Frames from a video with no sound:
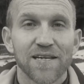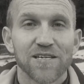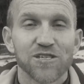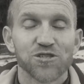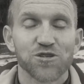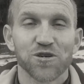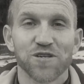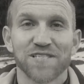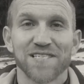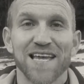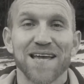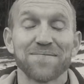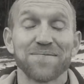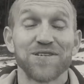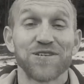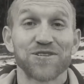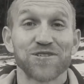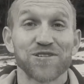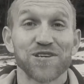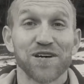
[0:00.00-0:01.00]
So
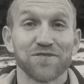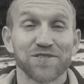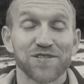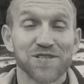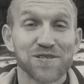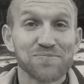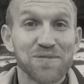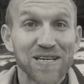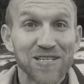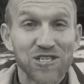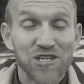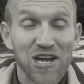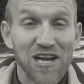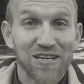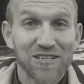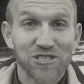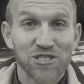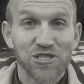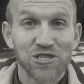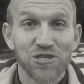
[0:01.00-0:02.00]
examine yourself. This is my
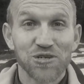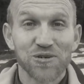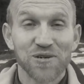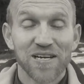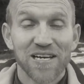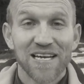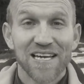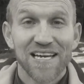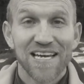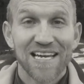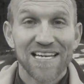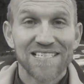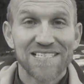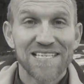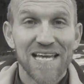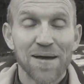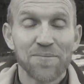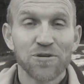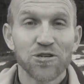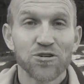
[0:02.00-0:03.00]
challenge to you.
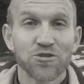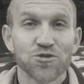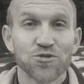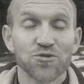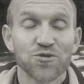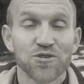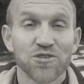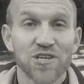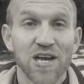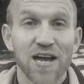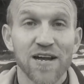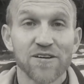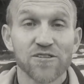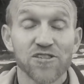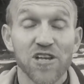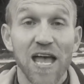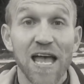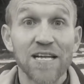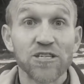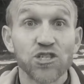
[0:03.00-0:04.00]
Examine your true
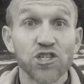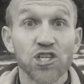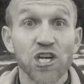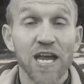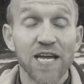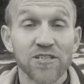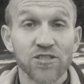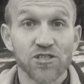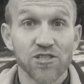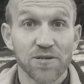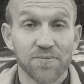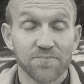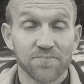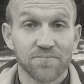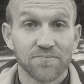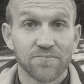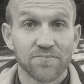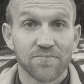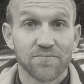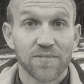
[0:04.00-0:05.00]
desires and change them.
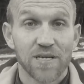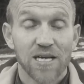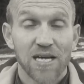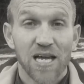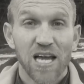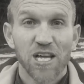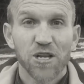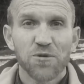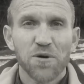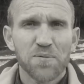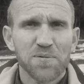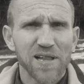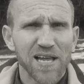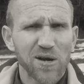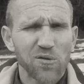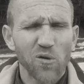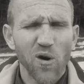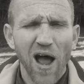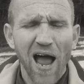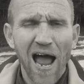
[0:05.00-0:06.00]
And you might be
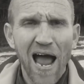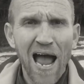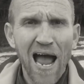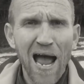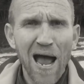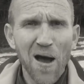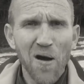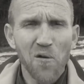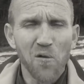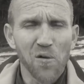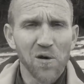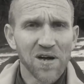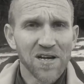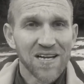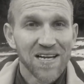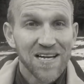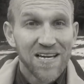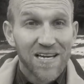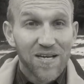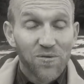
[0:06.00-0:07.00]
like, well, how?
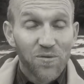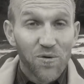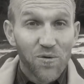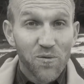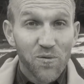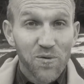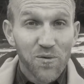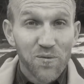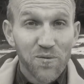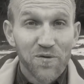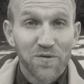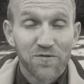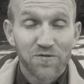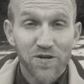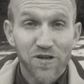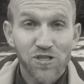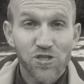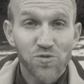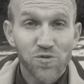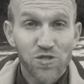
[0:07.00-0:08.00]
Well,
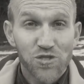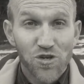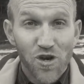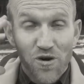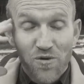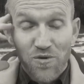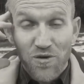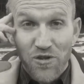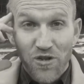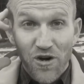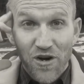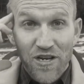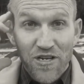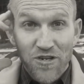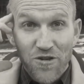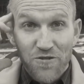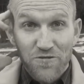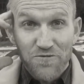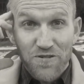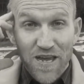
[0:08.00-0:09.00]
first we start with our
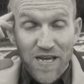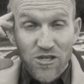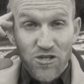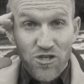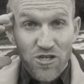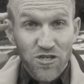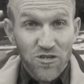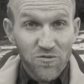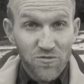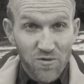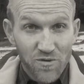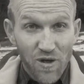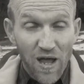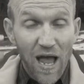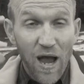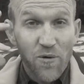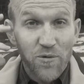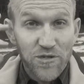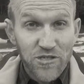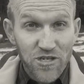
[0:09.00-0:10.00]
endophasia,
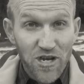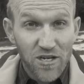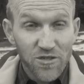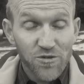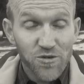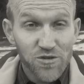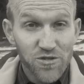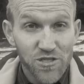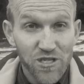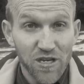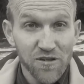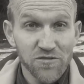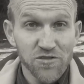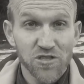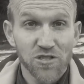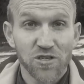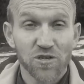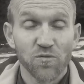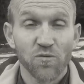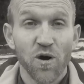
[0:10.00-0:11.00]
how we talk to
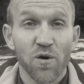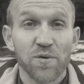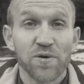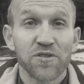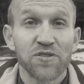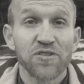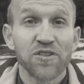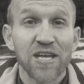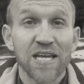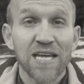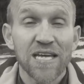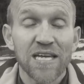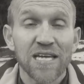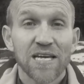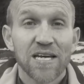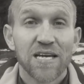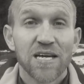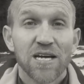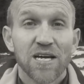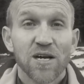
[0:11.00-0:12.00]
ourselves, what we think,
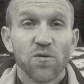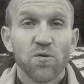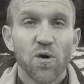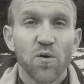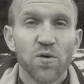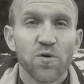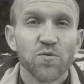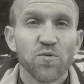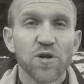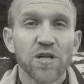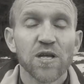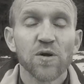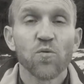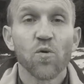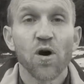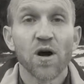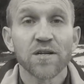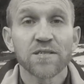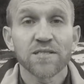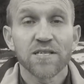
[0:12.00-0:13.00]
what we really
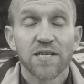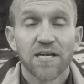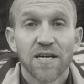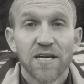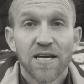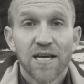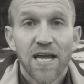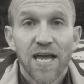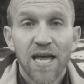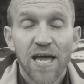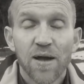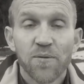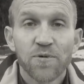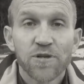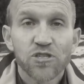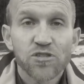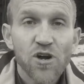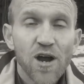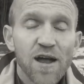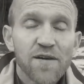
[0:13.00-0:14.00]
want. And
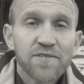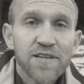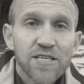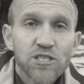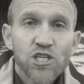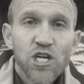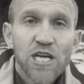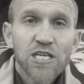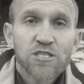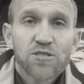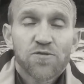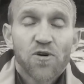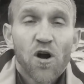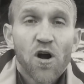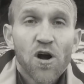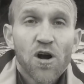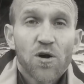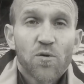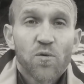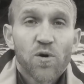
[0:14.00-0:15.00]
we start having that change of
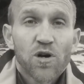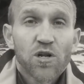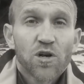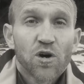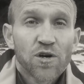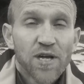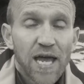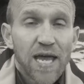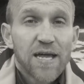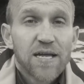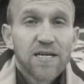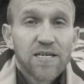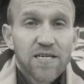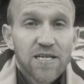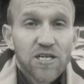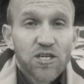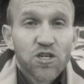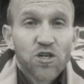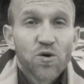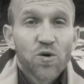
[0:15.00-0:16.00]
heart where, okay,
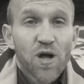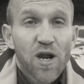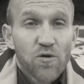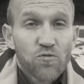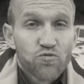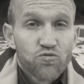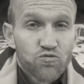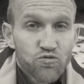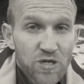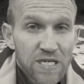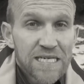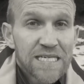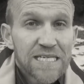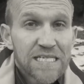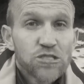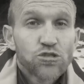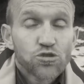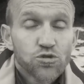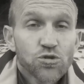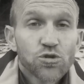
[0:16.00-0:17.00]
you know what I
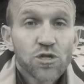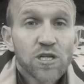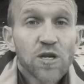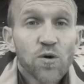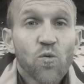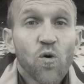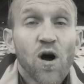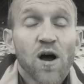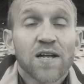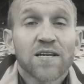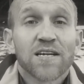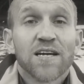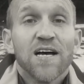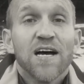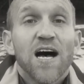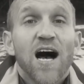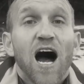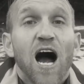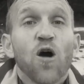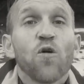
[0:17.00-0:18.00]
really, truly want?
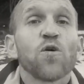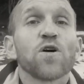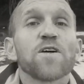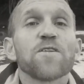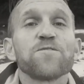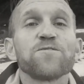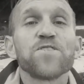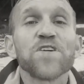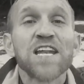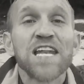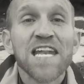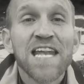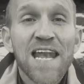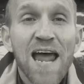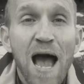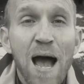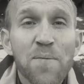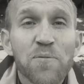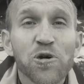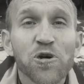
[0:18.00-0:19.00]
I want a
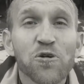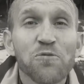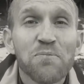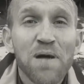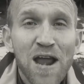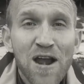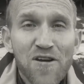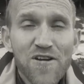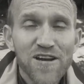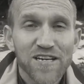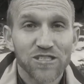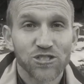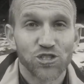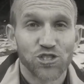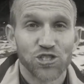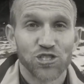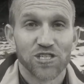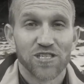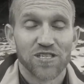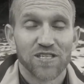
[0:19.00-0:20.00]
phenomenal
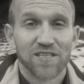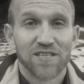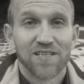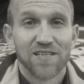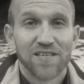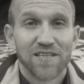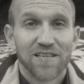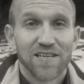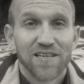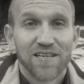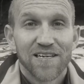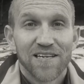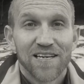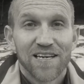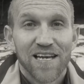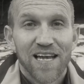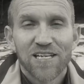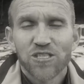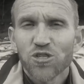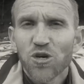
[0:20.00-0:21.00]
marriage.
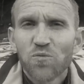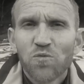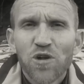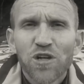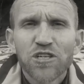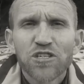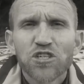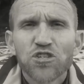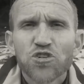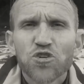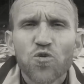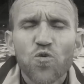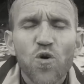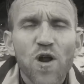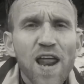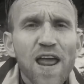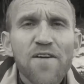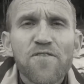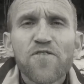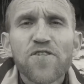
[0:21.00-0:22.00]
And so I'm willing to do
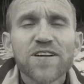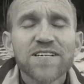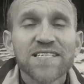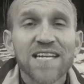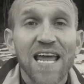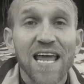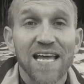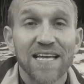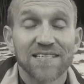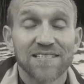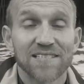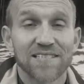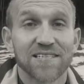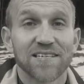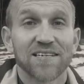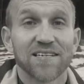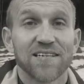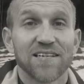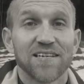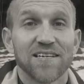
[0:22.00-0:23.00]
whatever it takes
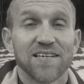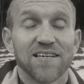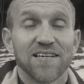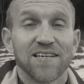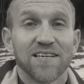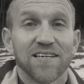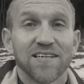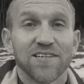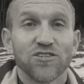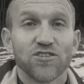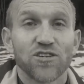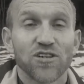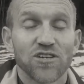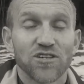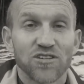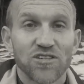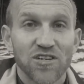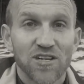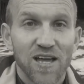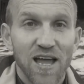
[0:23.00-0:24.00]

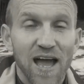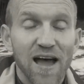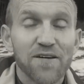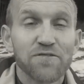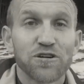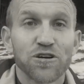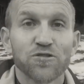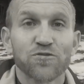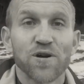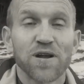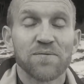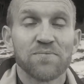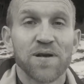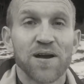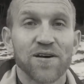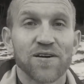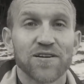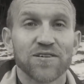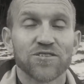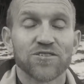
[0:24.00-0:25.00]
to have a great
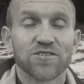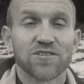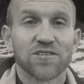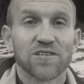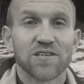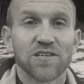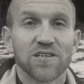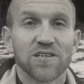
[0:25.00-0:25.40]
marriage.